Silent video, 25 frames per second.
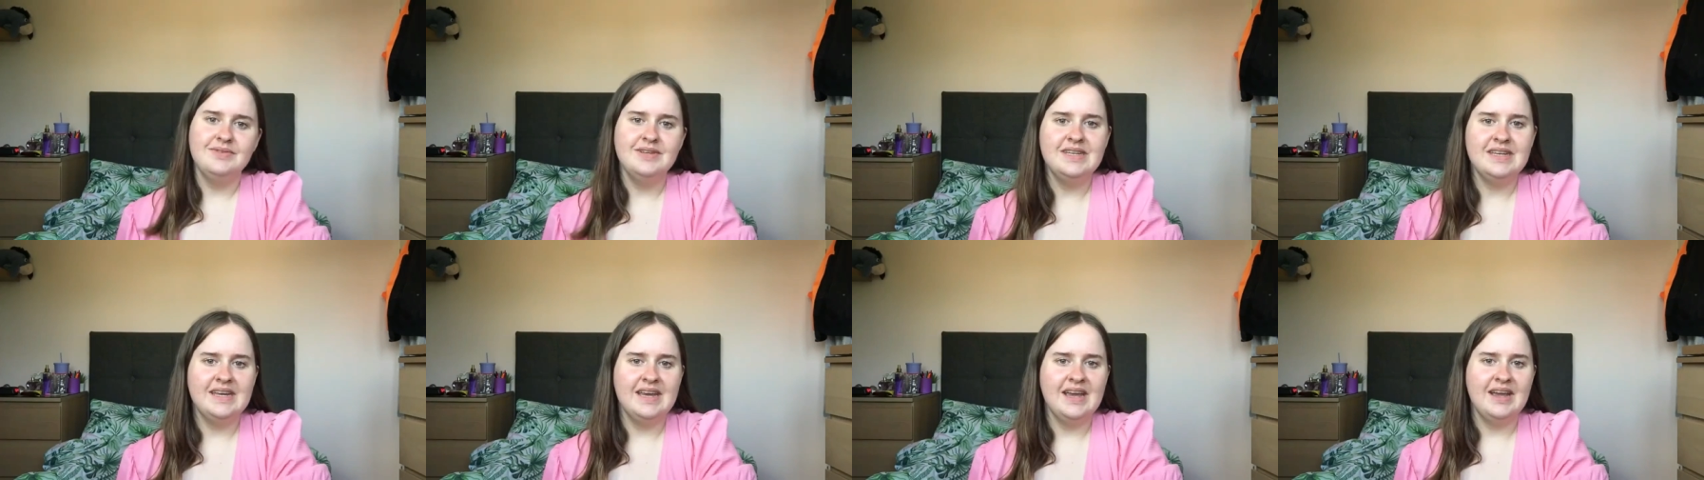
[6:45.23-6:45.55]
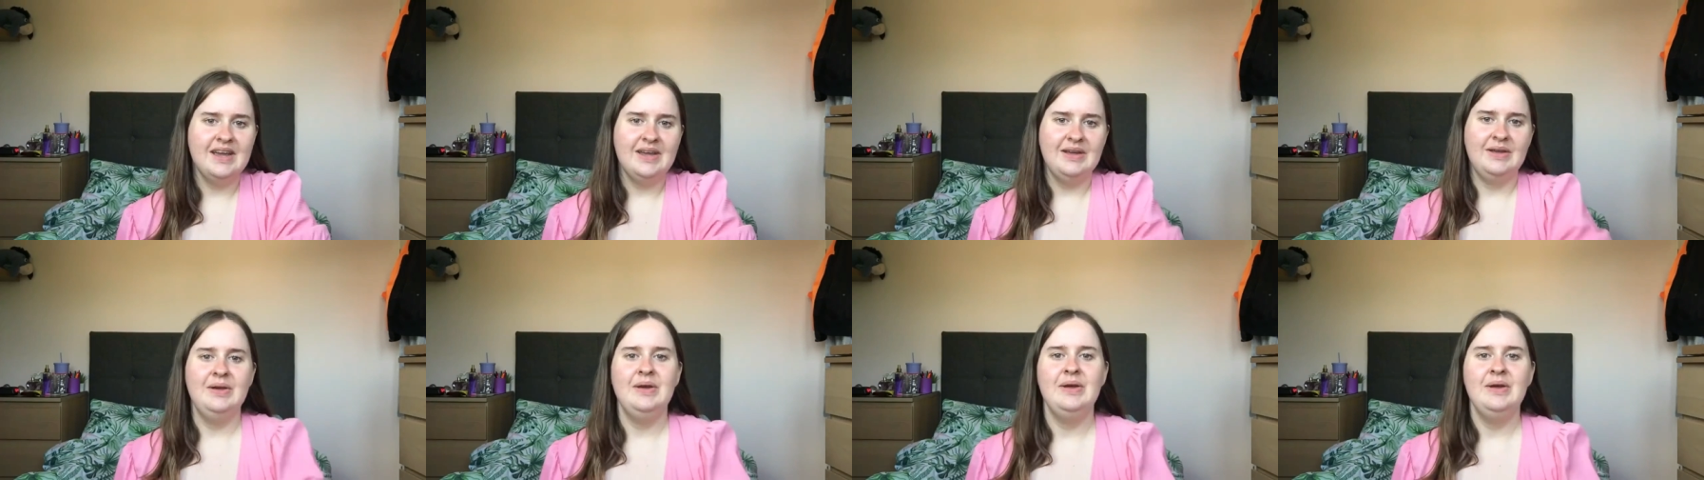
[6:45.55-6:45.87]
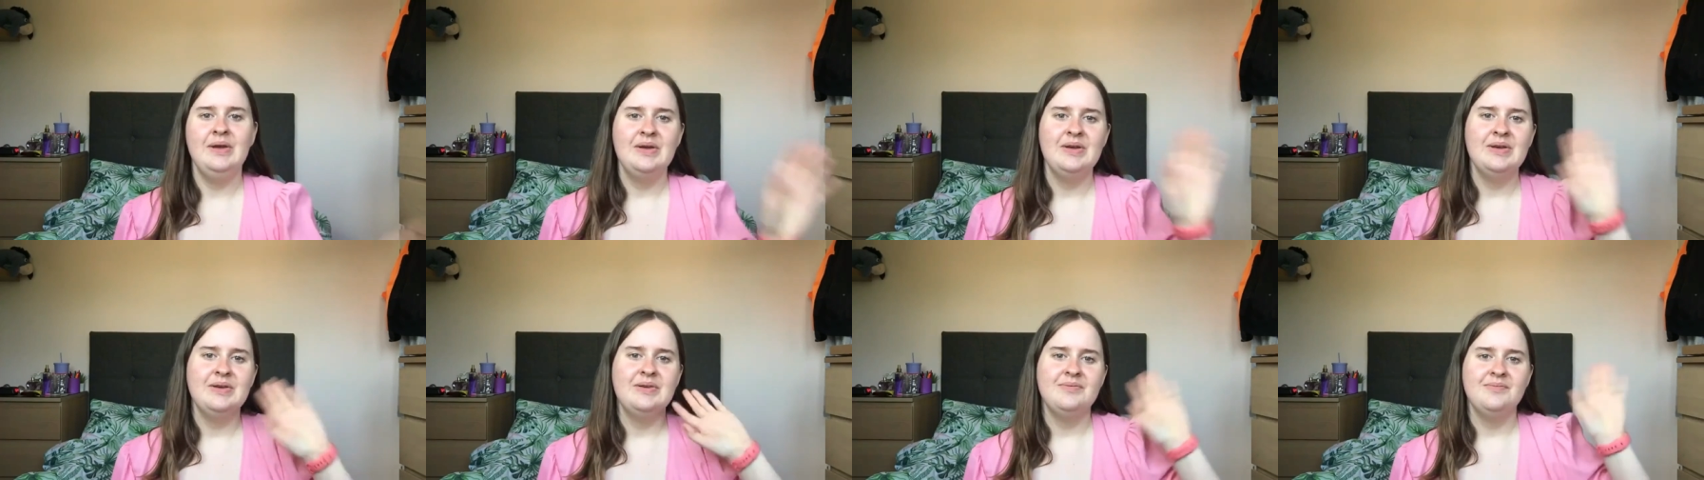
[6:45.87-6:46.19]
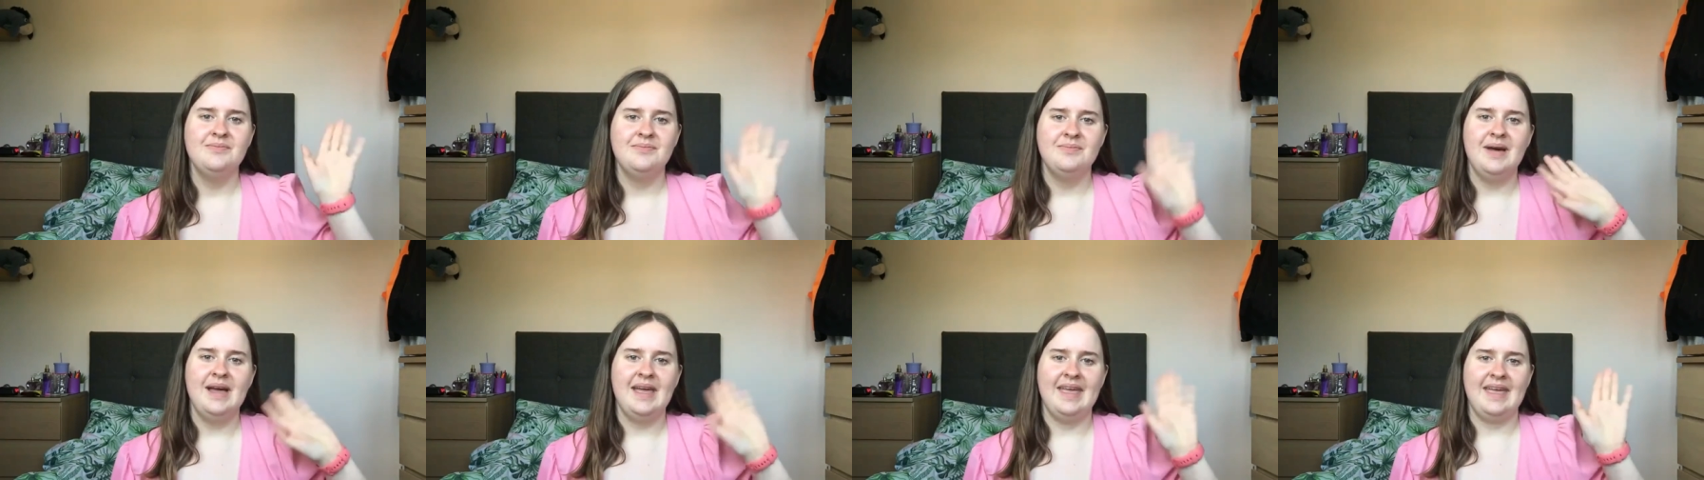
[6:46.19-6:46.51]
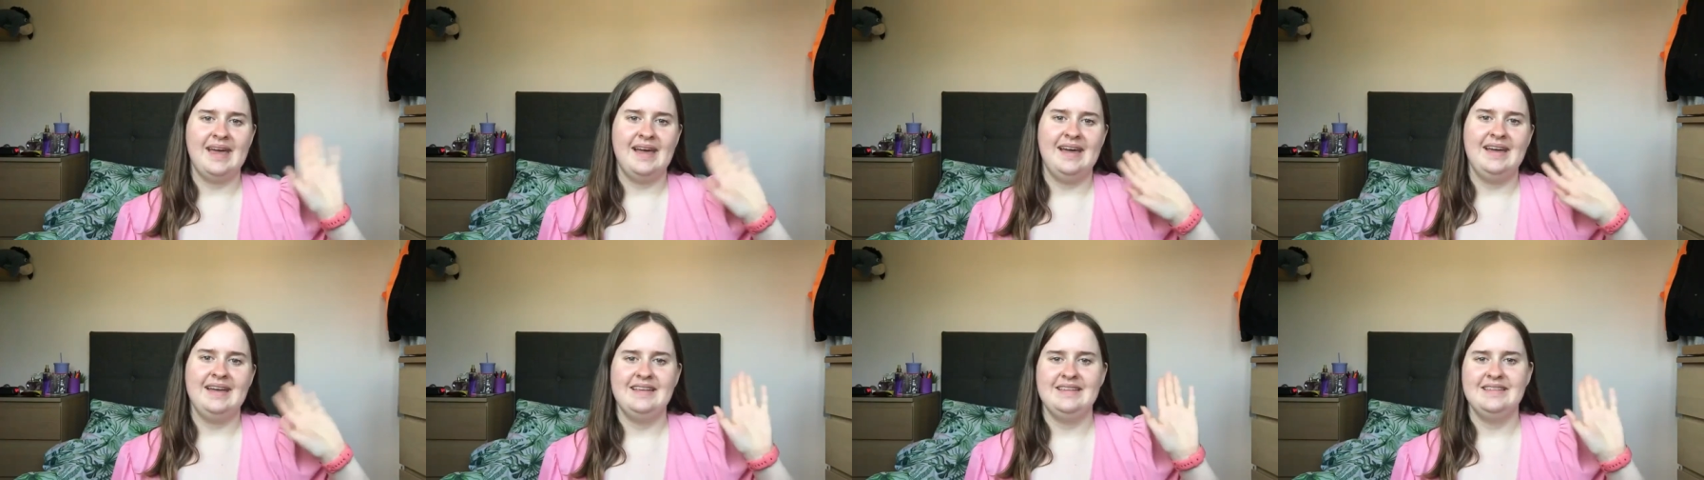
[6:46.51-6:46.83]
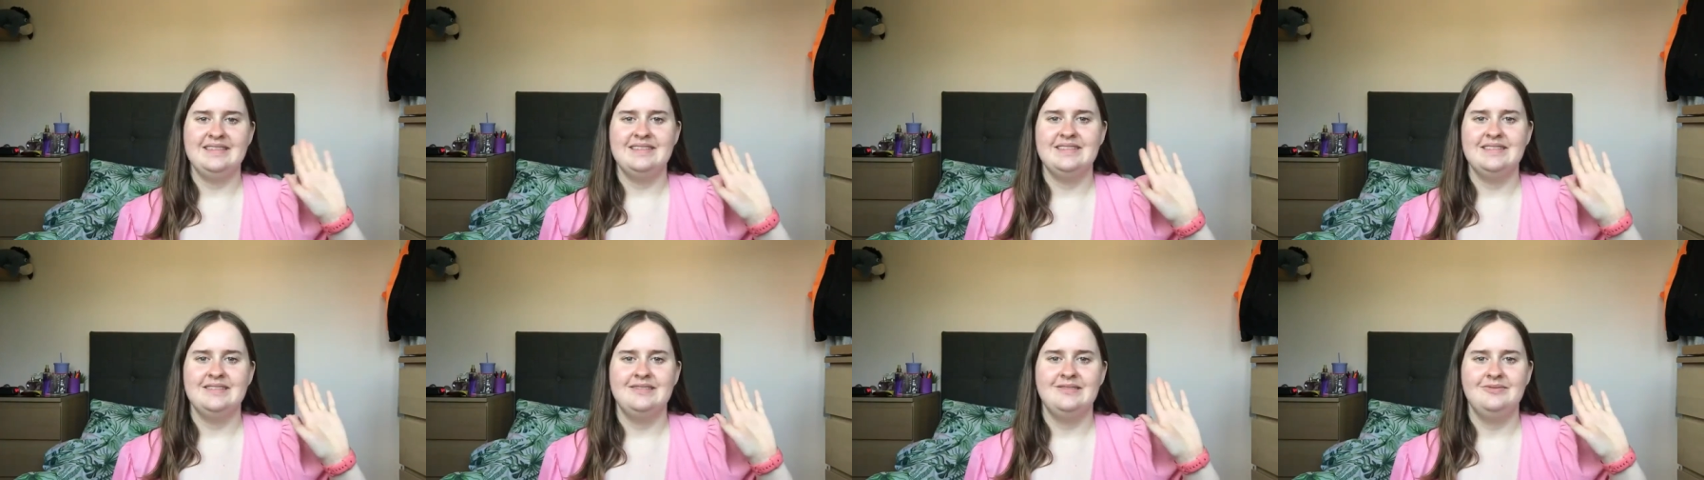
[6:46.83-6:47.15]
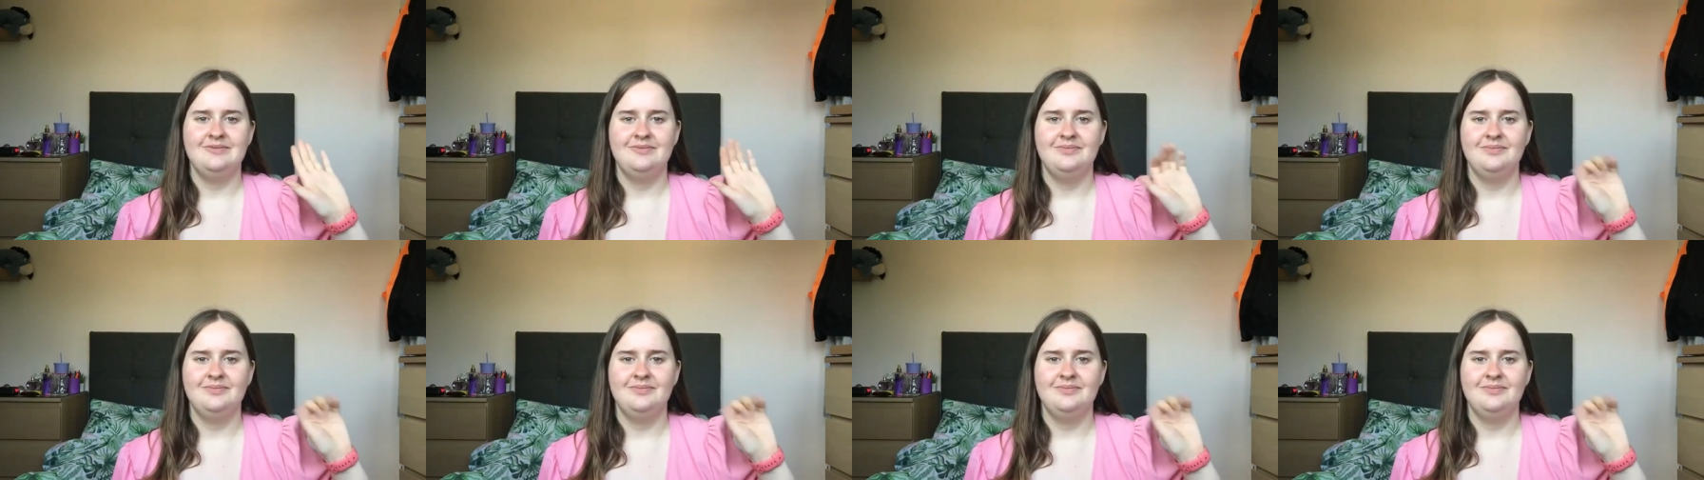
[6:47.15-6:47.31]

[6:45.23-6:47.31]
video. Bye guys!